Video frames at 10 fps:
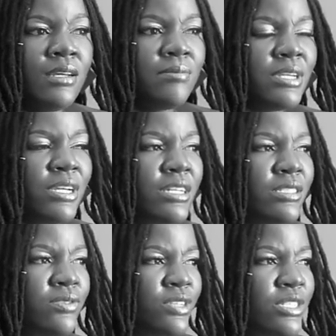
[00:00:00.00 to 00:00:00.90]

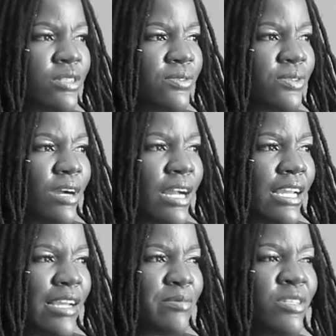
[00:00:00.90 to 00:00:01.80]
Because first of all, I
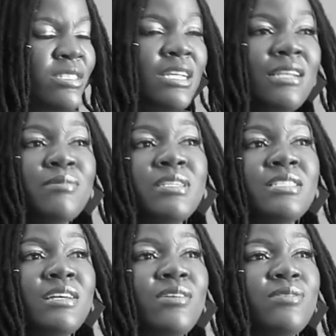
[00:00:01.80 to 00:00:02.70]
kept on telling
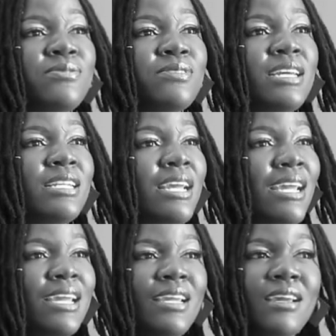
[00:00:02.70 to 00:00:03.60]
myself that,
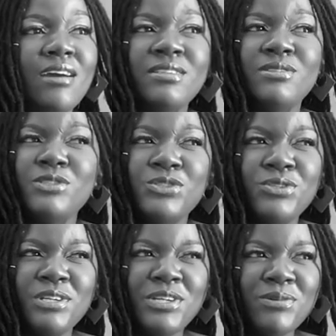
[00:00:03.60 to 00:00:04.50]
hey, are you
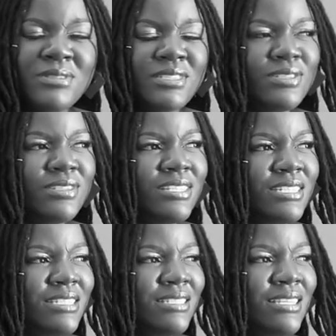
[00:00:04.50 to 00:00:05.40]
sure you want to do this?